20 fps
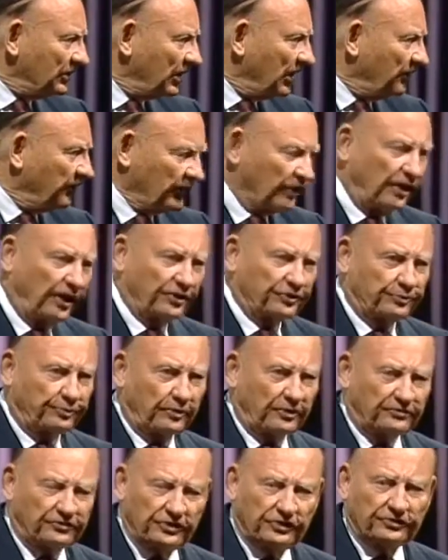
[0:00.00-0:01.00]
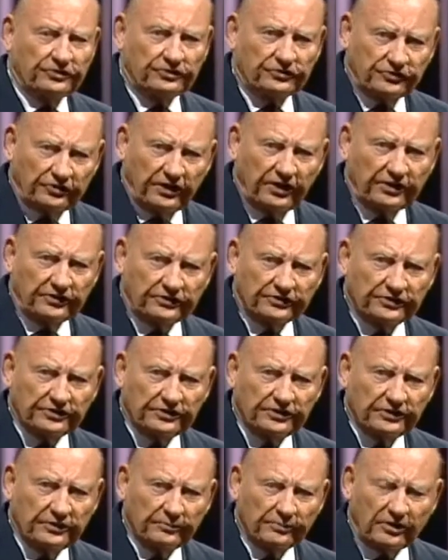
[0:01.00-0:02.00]
of the gospel of Jesus Christ
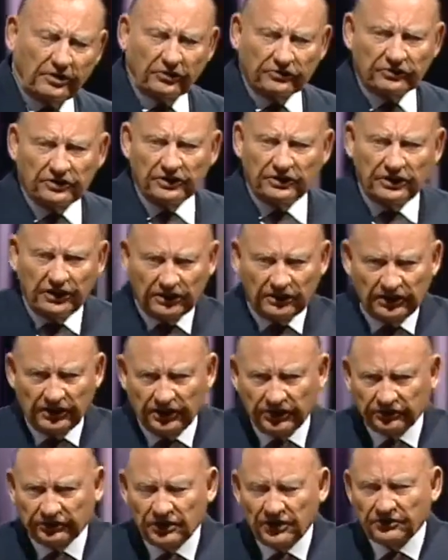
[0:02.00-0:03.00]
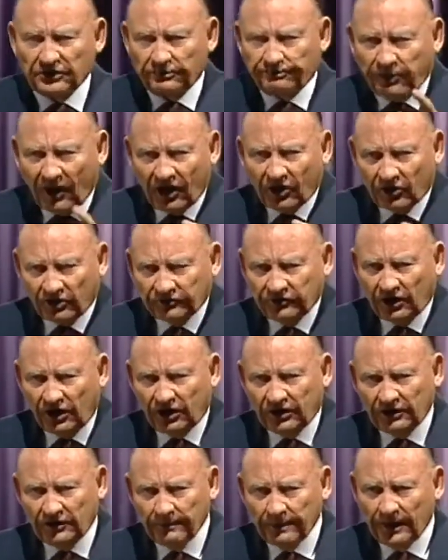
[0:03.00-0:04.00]
because it is the power of
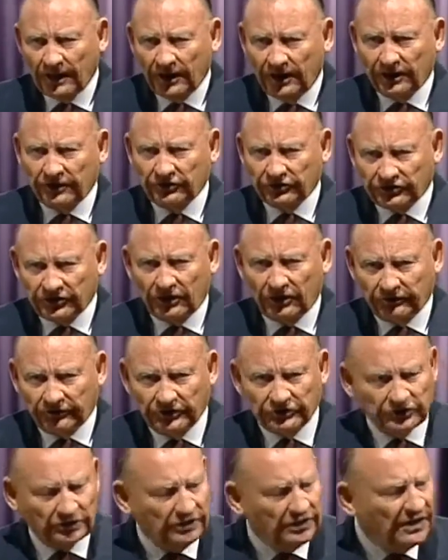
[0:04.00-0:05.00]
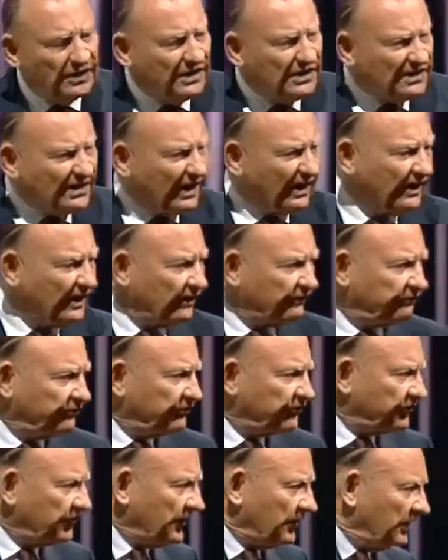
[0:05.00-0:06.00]
God unto salvation. Now,
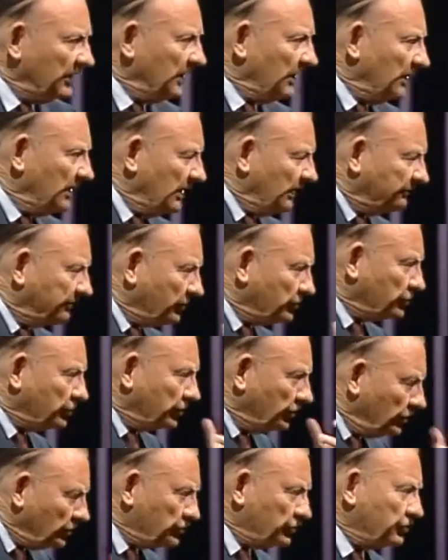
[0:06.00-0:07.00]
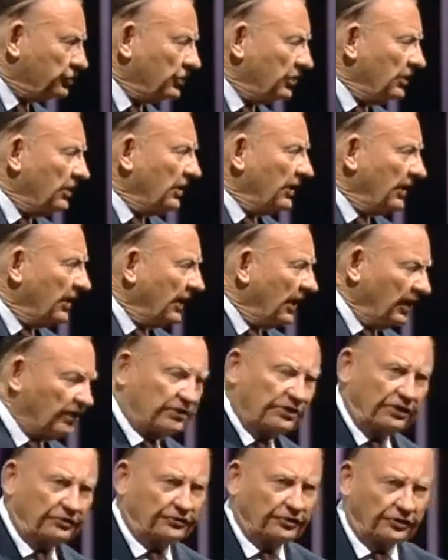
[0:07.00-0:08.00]
if the church in our
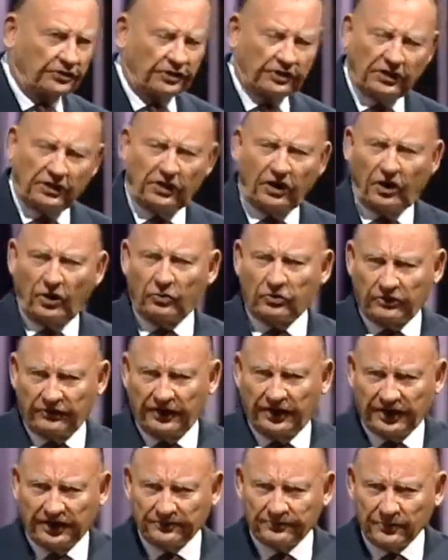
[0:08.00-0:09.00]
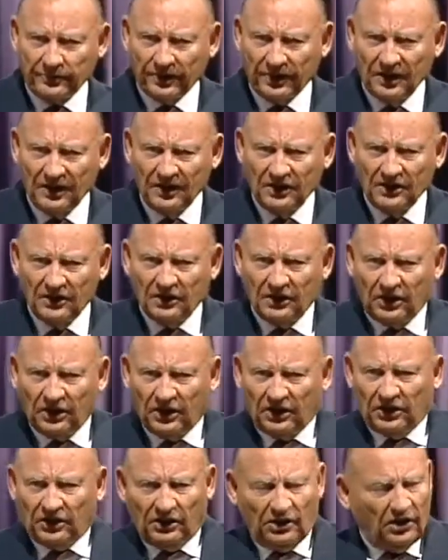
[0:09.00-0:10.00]
country could get a hold of that,
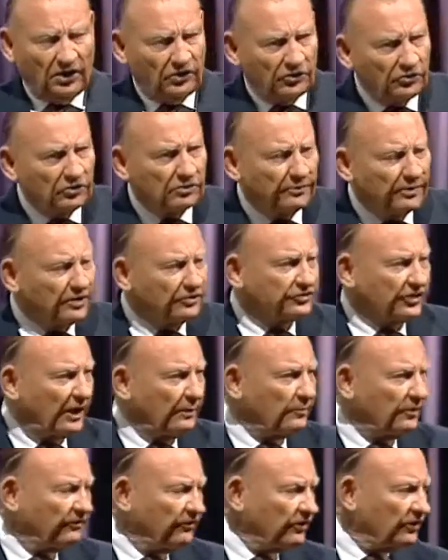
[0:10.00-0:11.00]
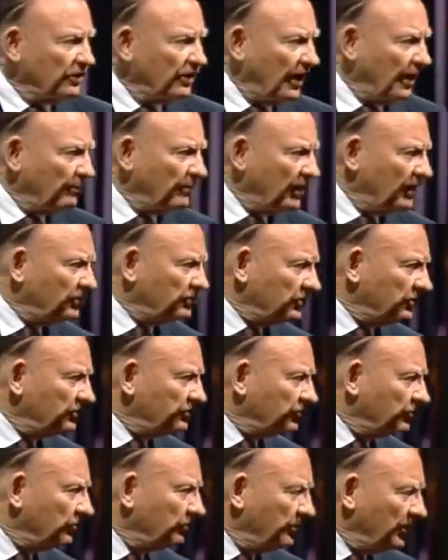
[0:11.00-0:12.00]
you can be ashamed of your denominations,
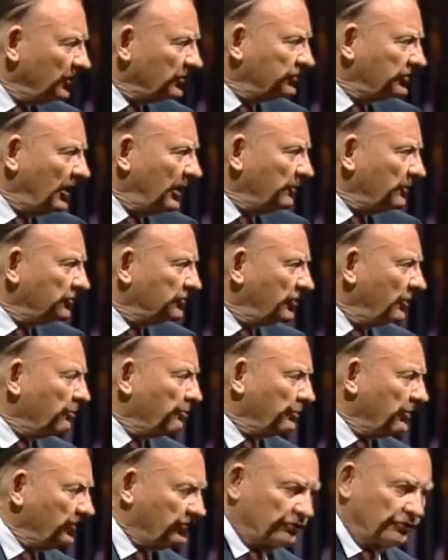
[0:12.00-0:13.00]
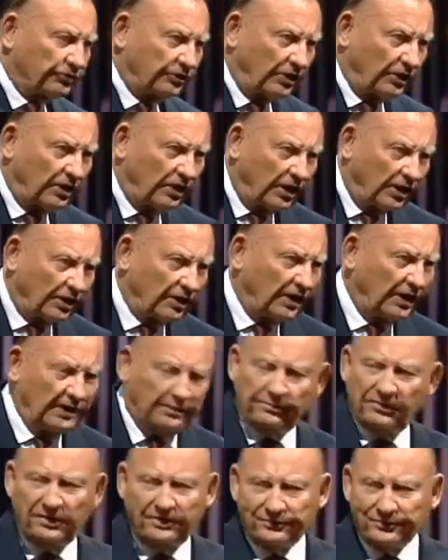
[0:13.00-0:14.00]
you can be ashamed of some preachers and a lot of
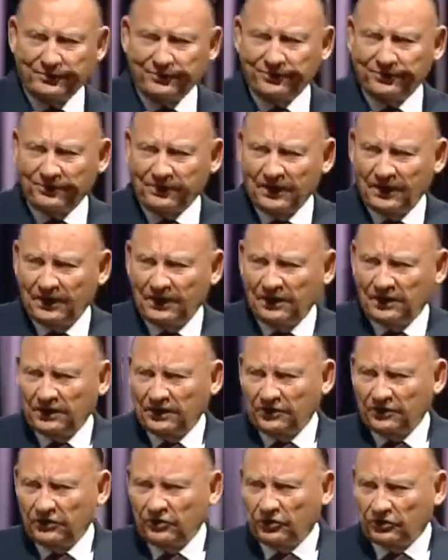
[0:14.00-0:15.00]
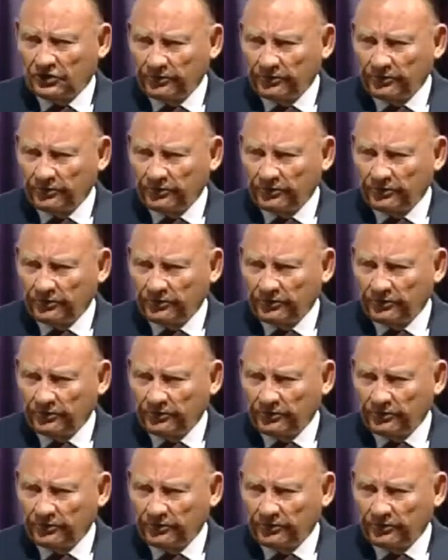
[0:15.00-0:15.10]
laymen, you